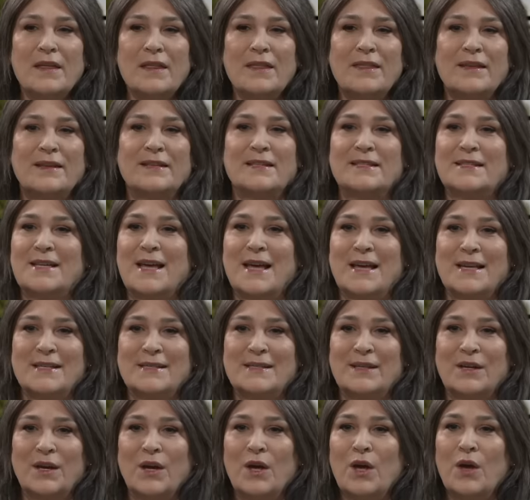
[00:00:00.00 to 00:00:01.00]
the other thing to say
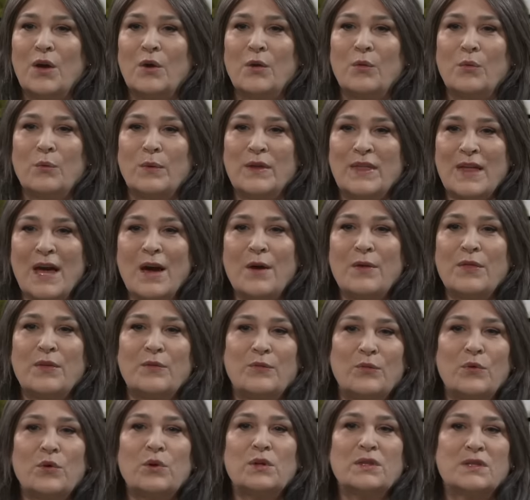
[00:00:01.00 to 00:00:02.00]
is that without
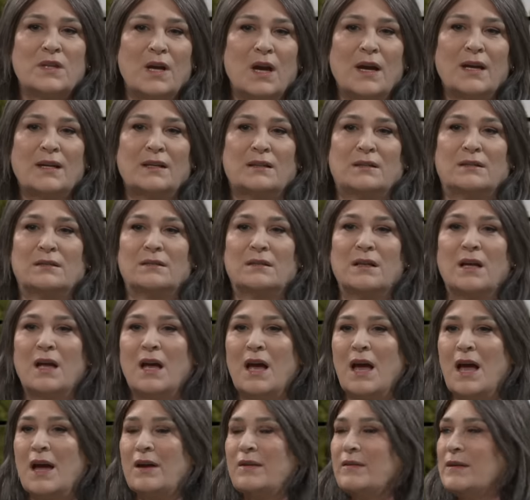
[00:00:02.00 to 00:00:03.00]
the royal title,
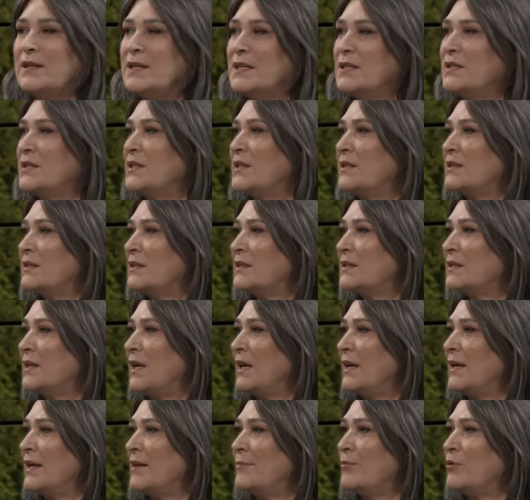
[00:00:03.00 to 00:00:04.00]
Harry is just a
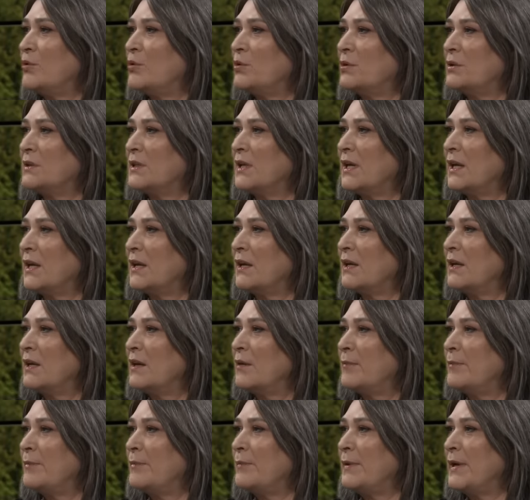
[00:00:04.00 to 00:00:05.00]
slightly balding,
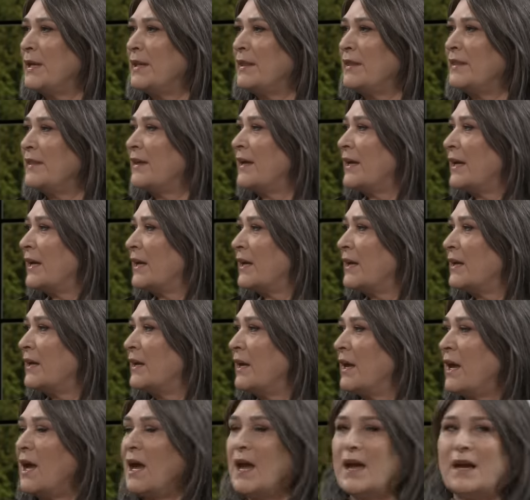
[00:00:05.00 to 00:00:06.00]
bit thick
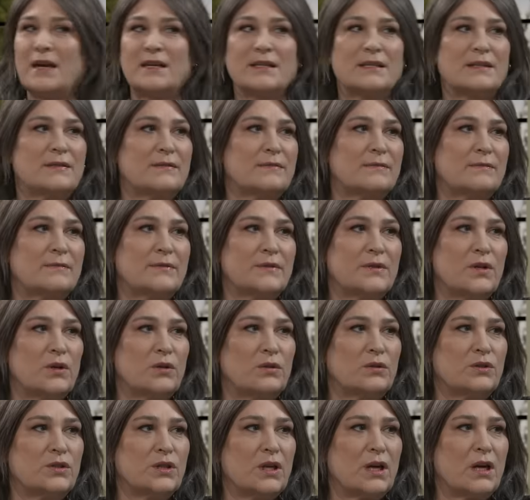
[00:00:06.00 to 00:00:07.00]

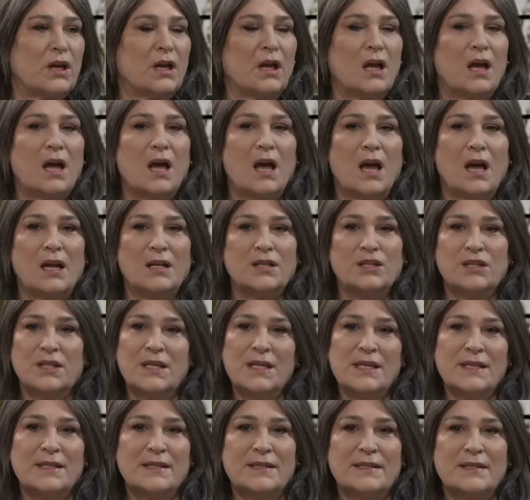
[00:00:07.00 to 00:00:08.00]
ex-soldier, and
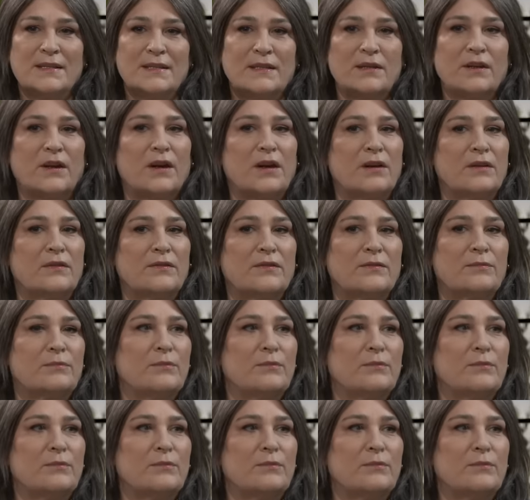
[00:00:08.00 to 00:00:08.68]
she's just a kind of